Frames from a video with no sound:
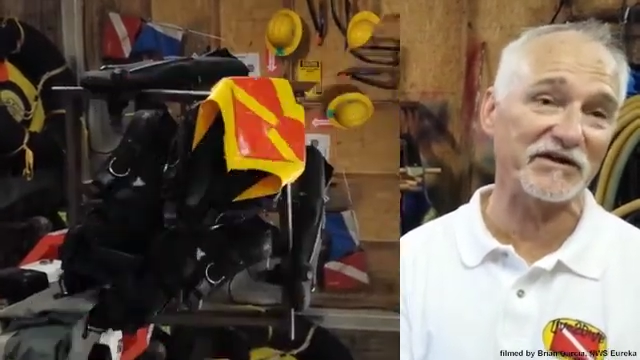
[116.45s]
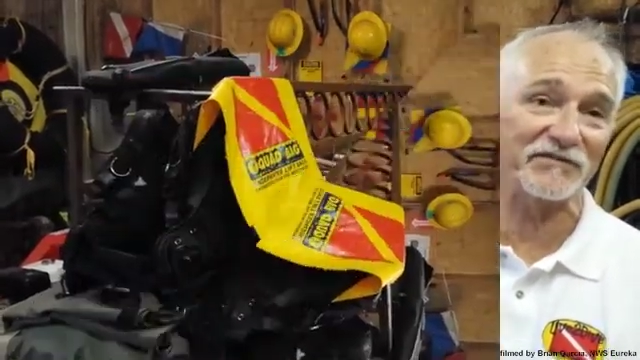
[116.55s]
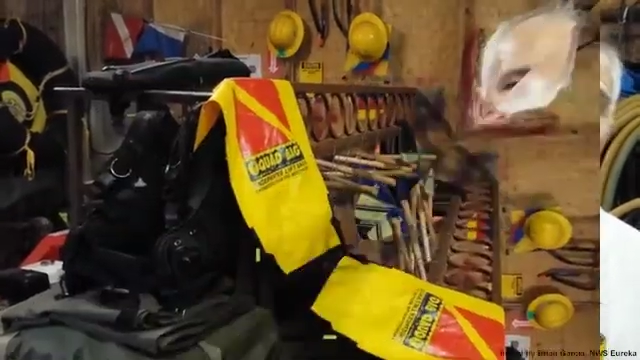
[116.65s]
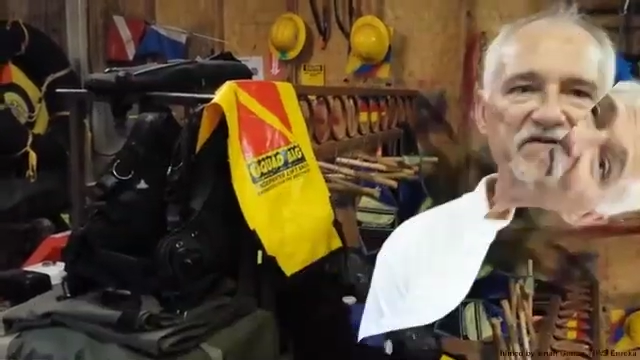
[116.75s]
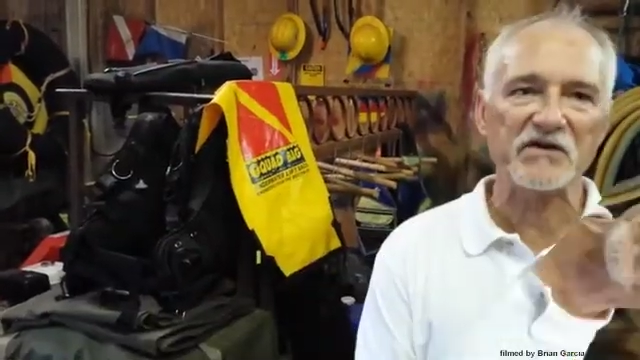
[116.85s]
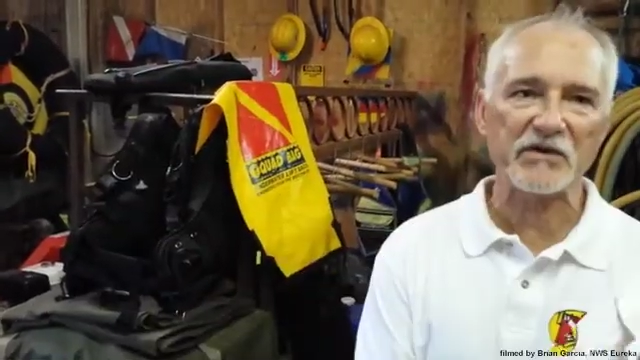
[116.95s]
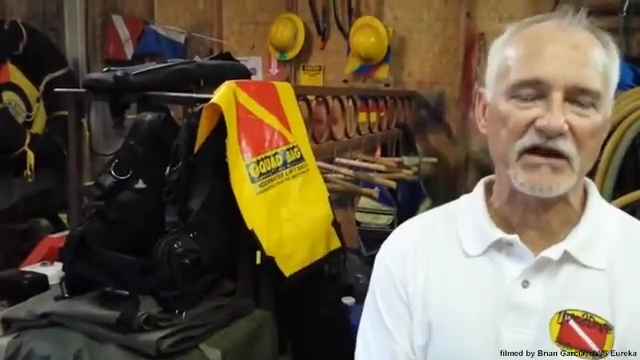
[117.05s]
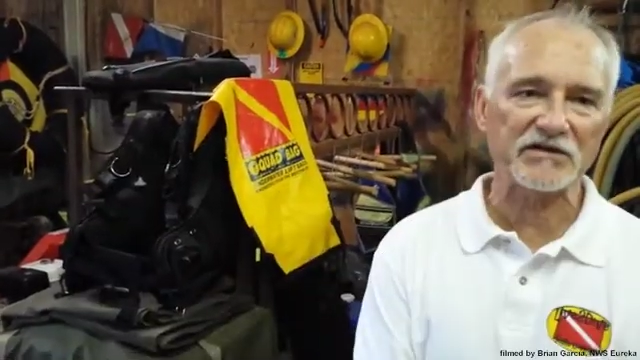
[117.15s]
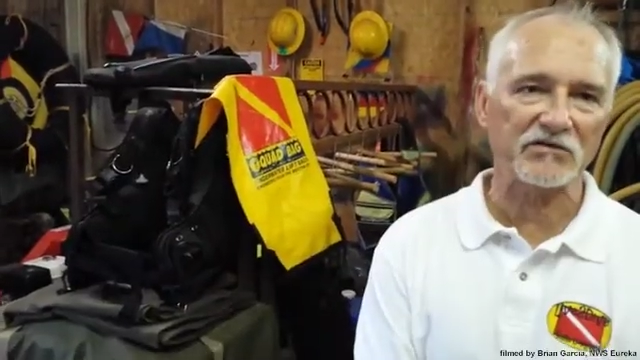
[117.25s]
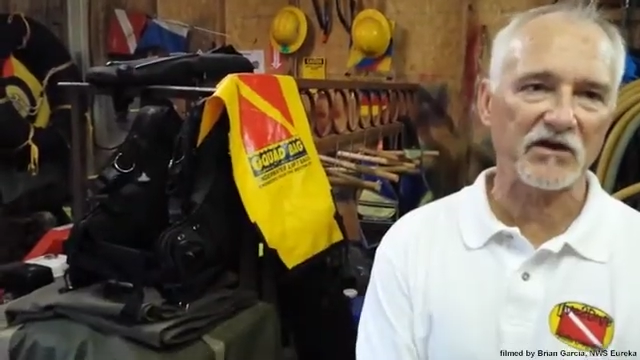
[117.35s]
The first thing we
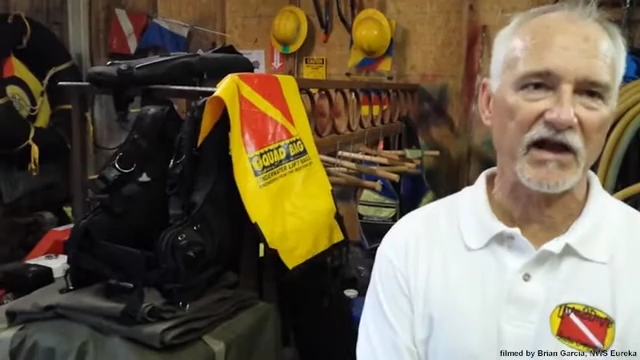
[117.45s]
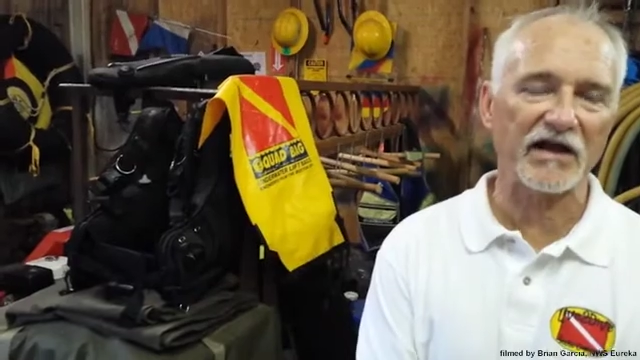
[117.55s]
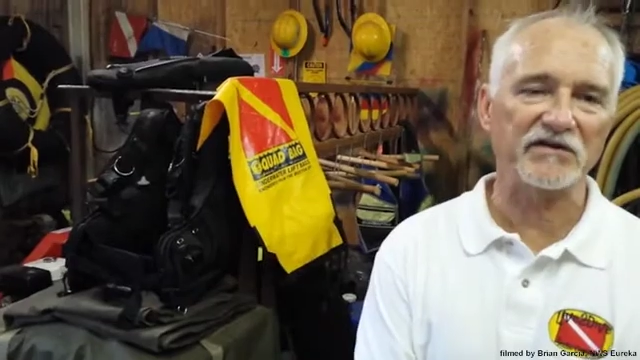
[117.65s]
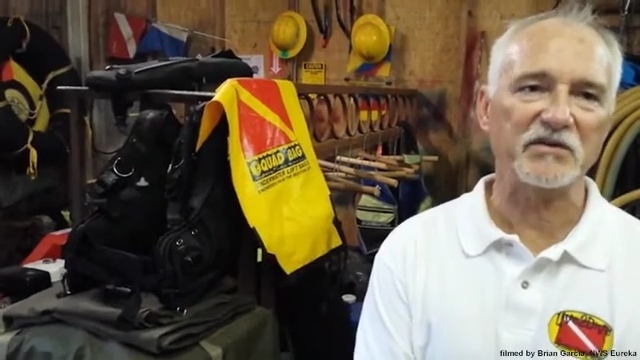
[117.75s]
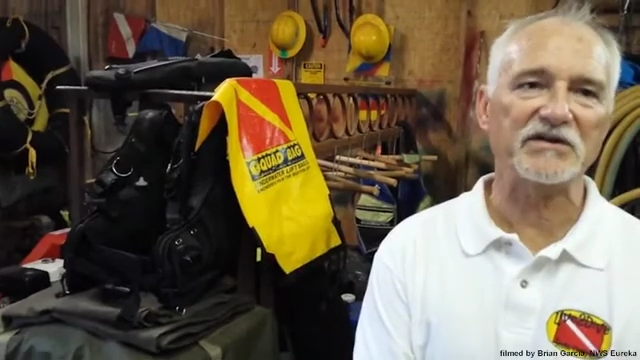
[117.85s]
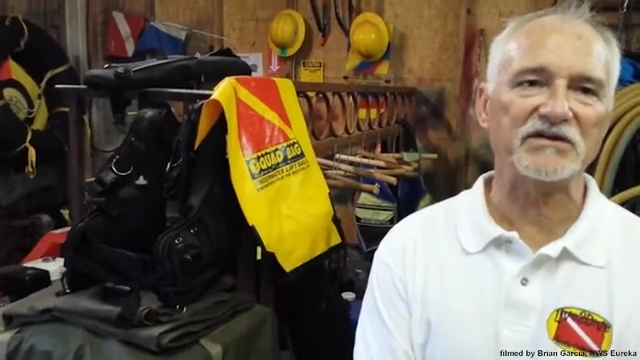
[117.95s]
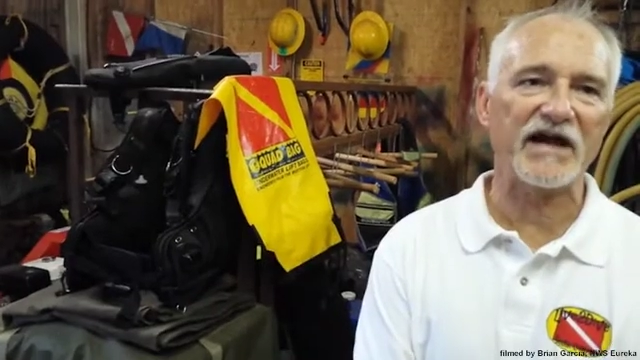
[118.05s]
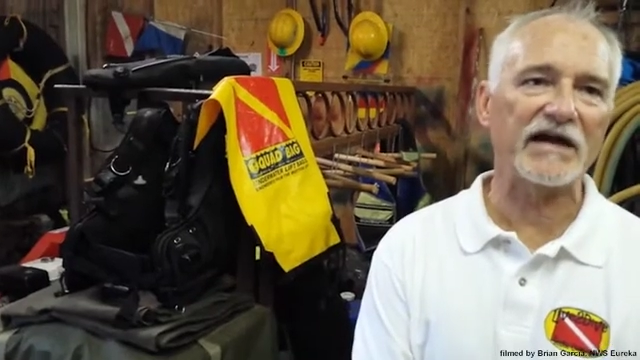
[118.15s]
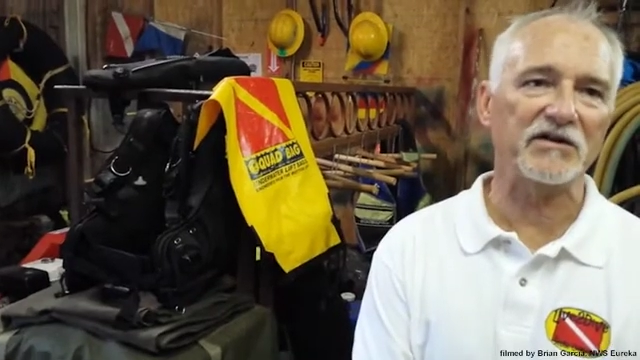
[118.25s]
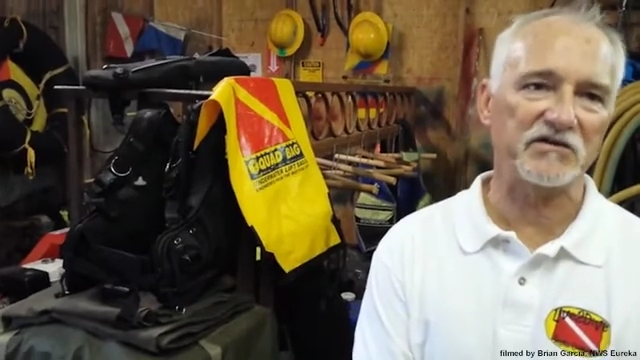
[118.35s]
like to look at is what the
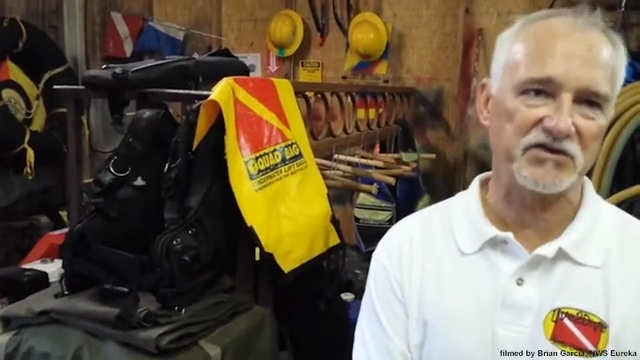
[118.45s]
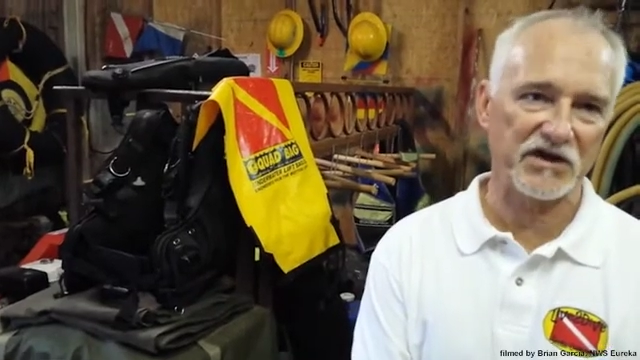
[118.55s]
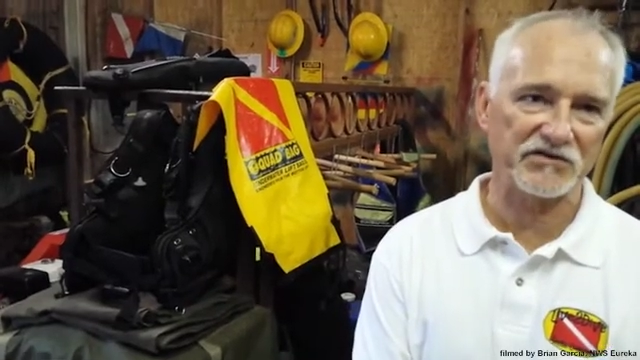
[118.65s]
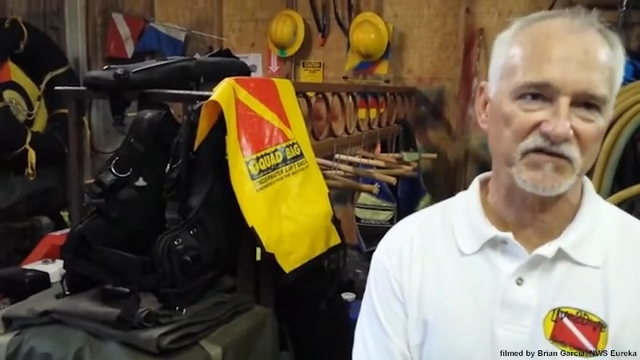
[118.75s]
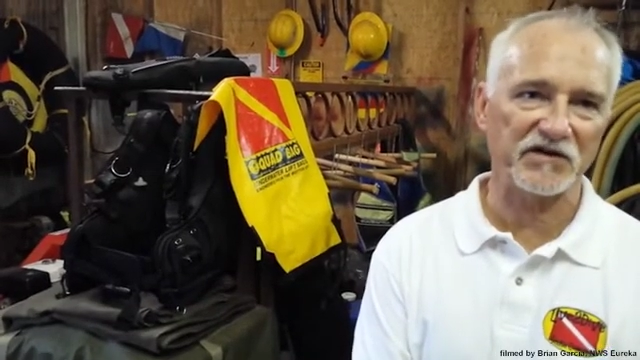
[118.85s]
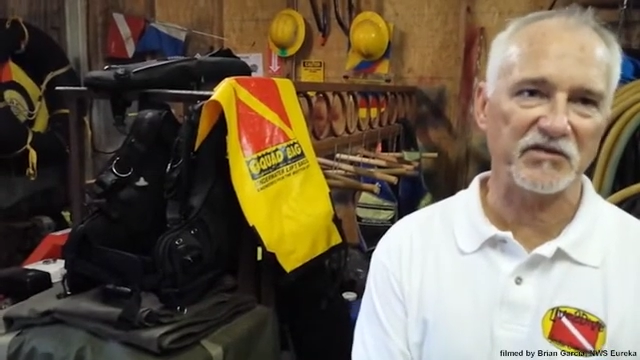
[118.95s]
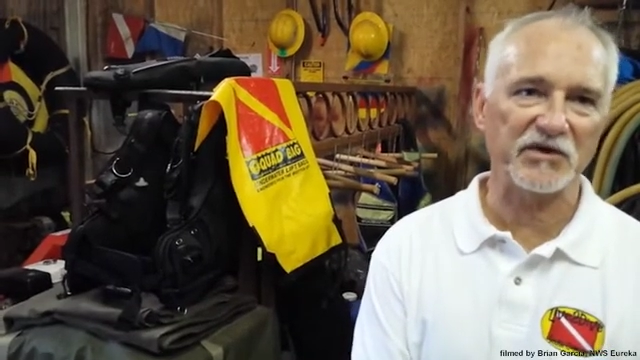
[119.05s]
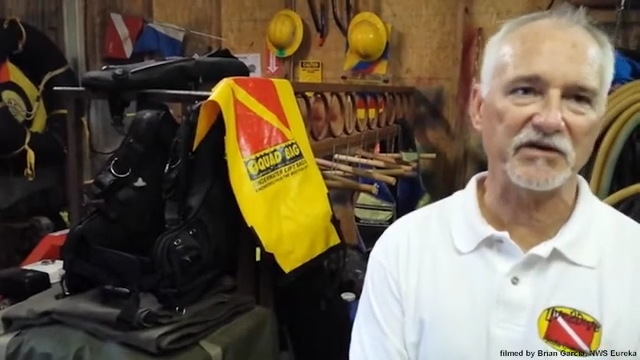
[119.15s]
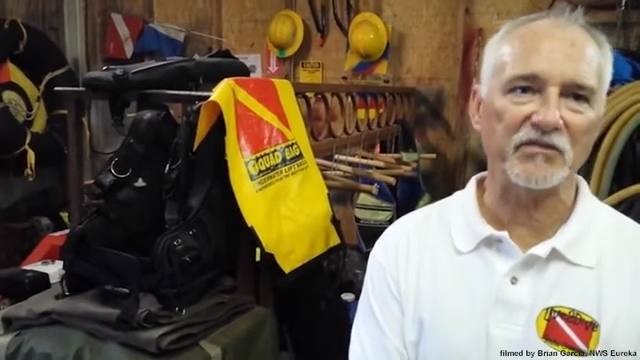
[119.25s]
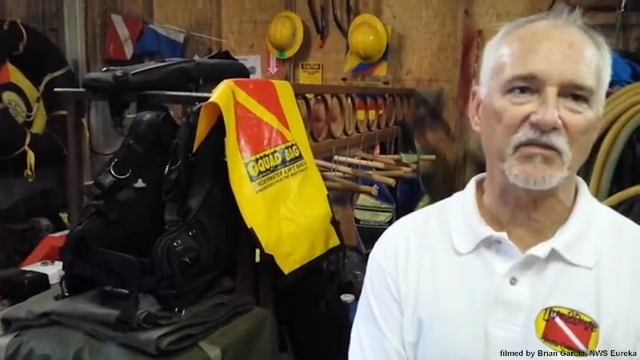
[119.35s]
tidal exchange is going
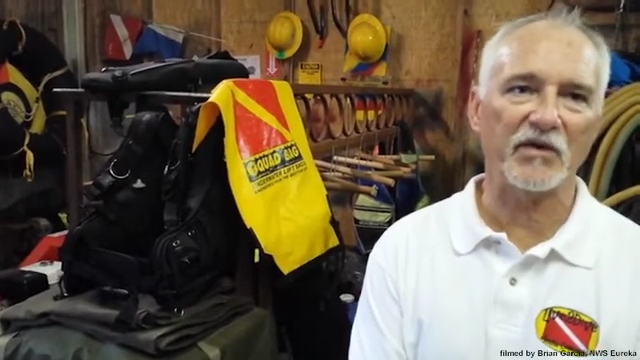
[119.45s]
to be,